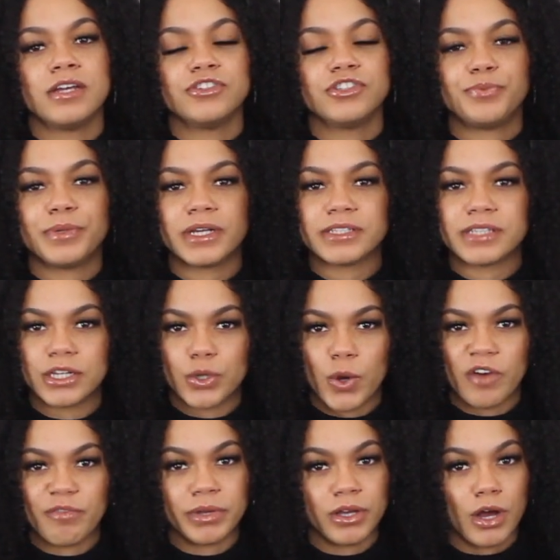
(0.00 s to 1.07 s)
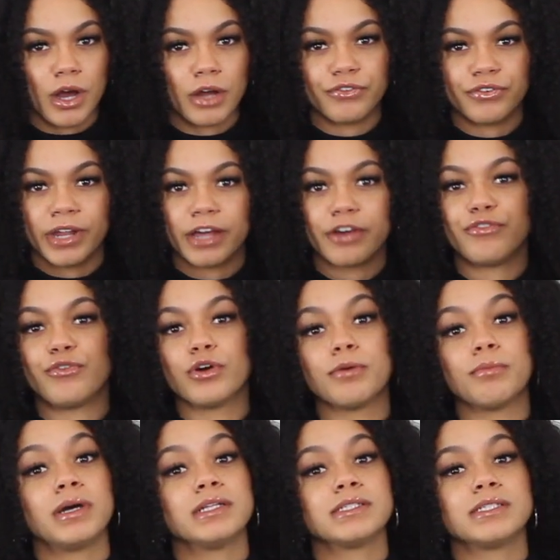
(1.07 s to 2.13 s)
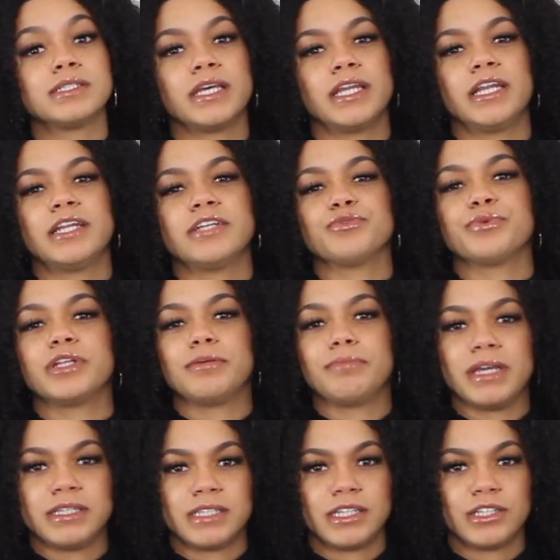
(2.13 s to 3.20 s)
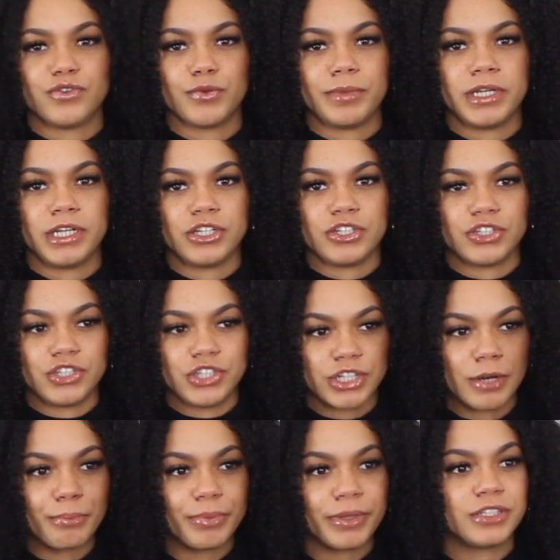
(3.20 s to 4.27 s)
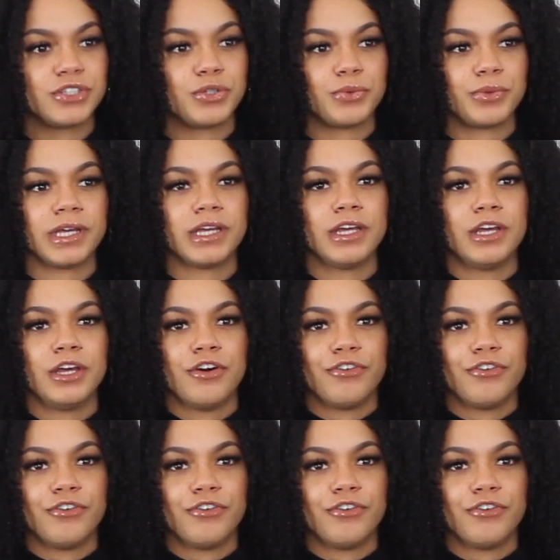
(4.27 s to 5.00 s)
just because I know I've been gone for like 4 months and it doesn't really make sense for me to just jump into it